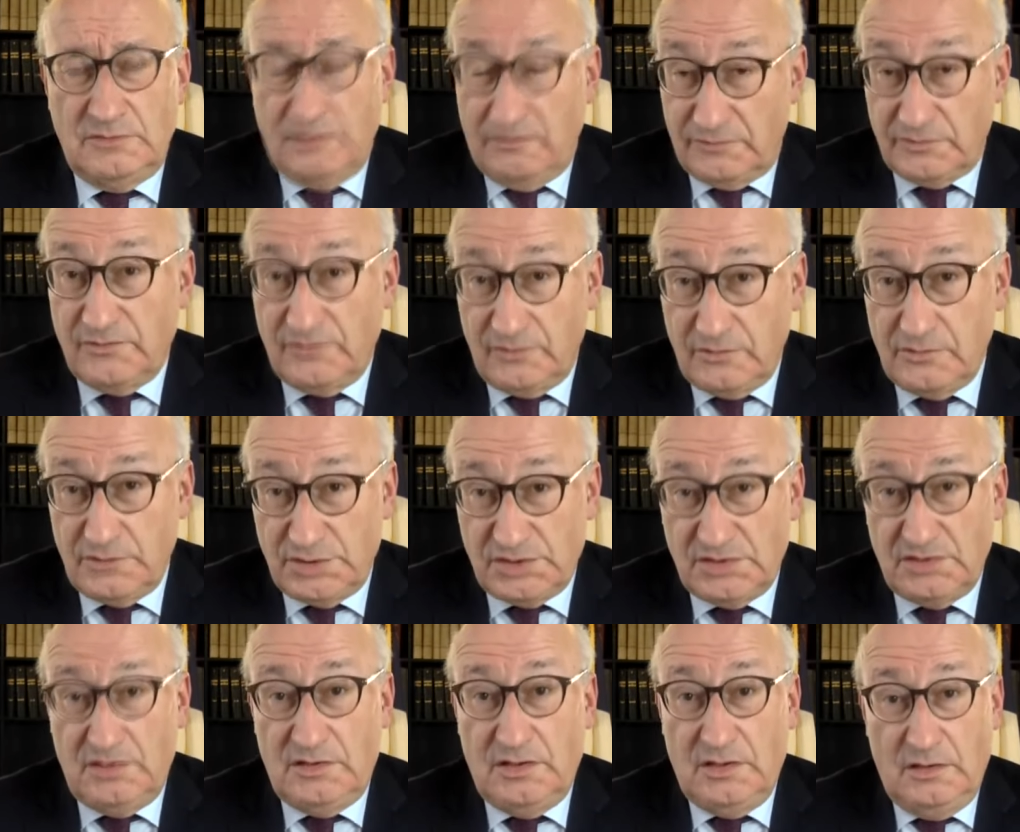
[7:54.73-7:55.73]
draft
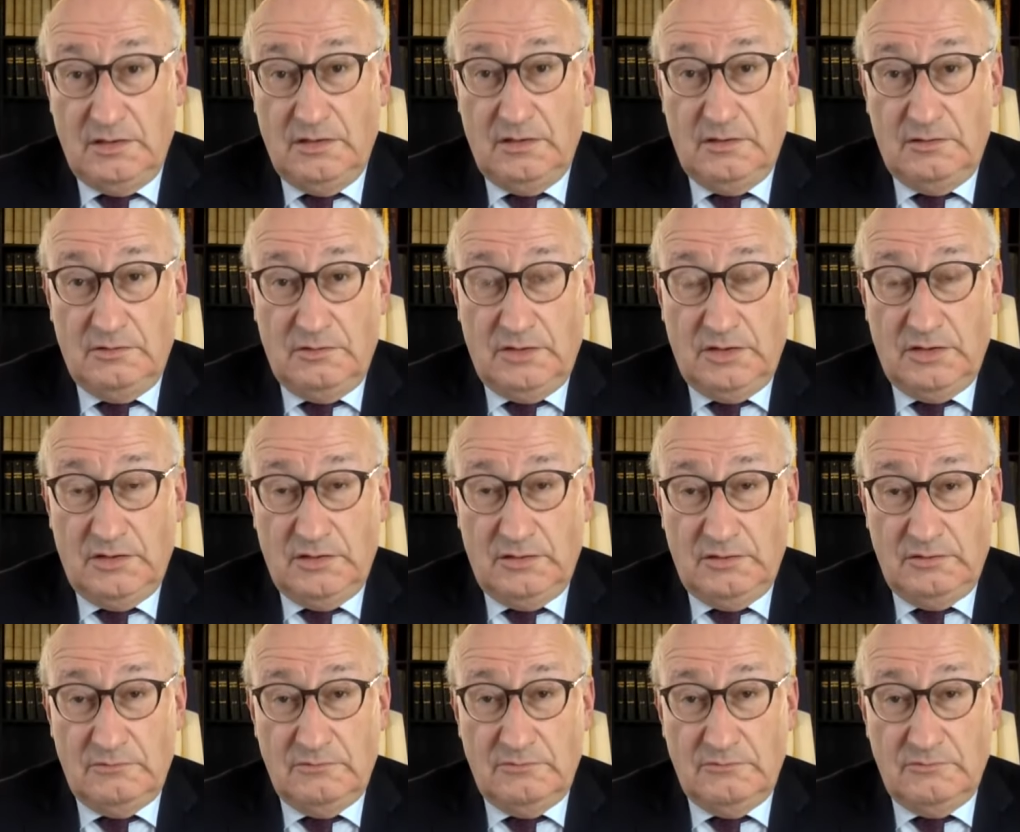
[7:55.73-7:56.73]
resolution
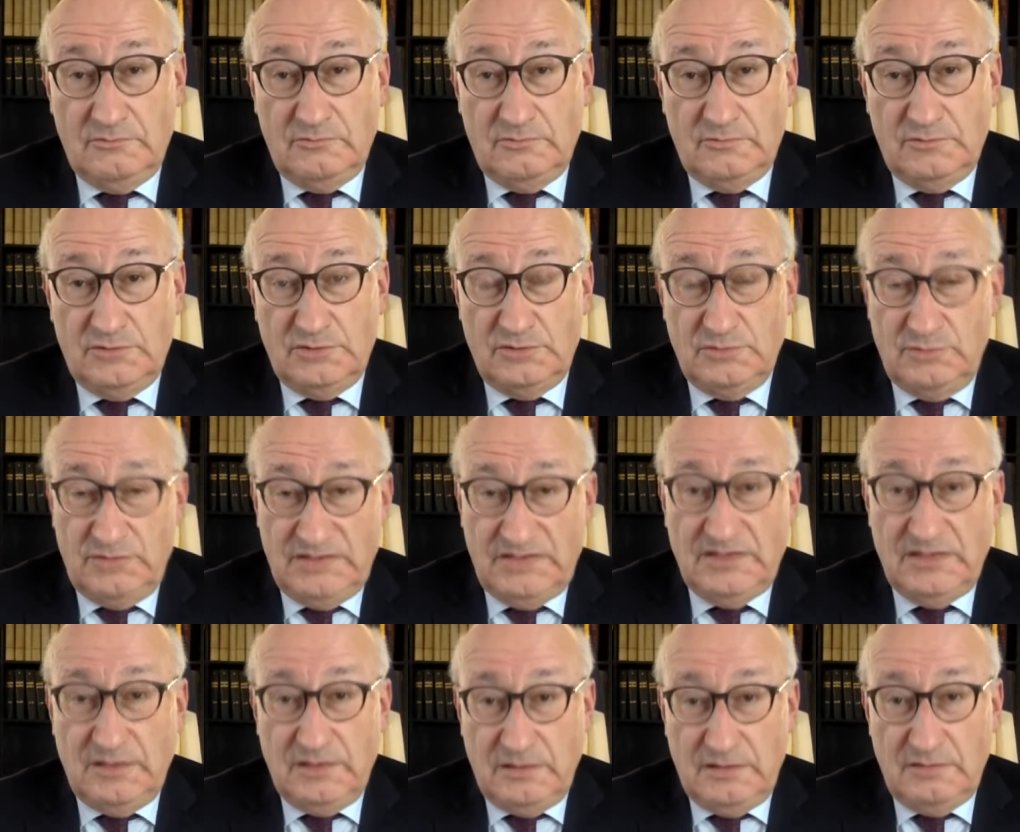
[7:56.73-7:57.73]
to
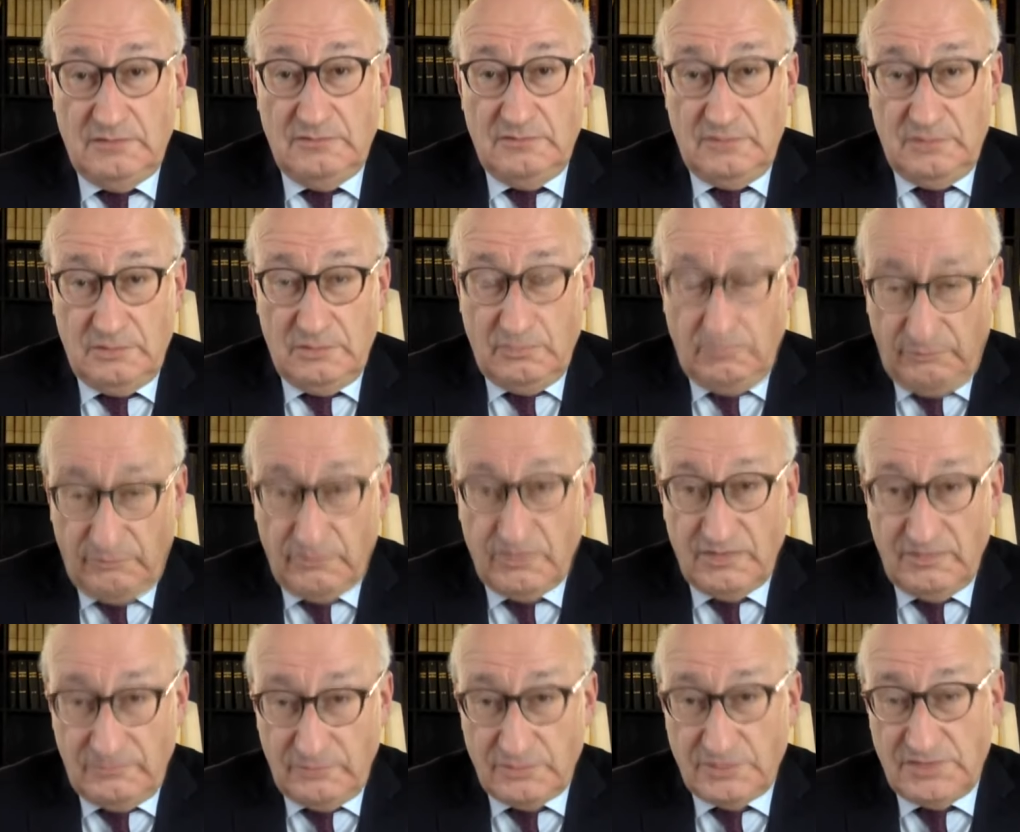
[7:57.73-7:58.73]
be
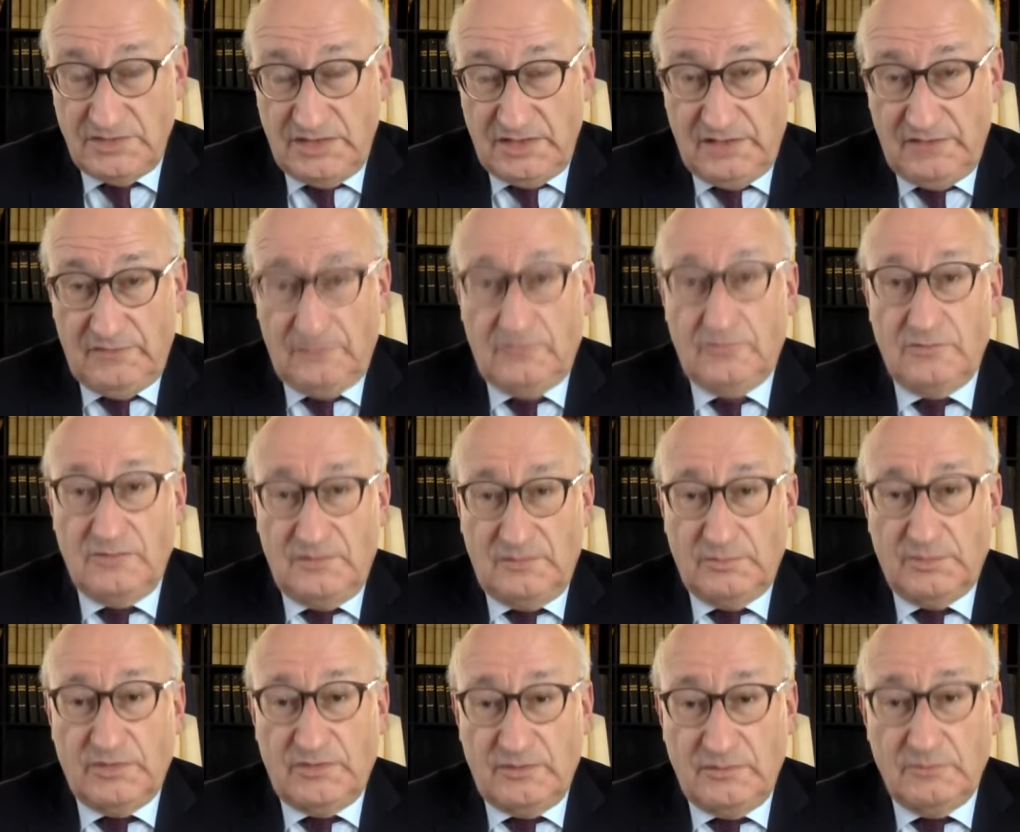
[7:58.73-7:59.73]
hopefully voted as soon
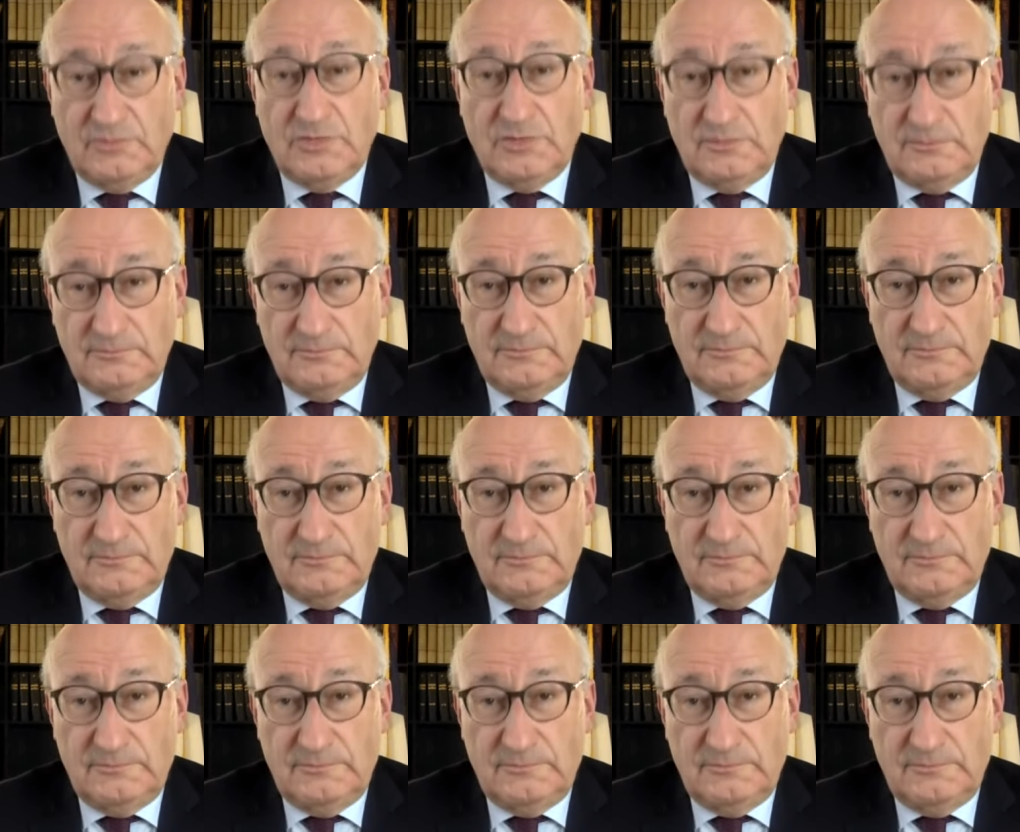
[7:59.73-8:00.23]
as possible.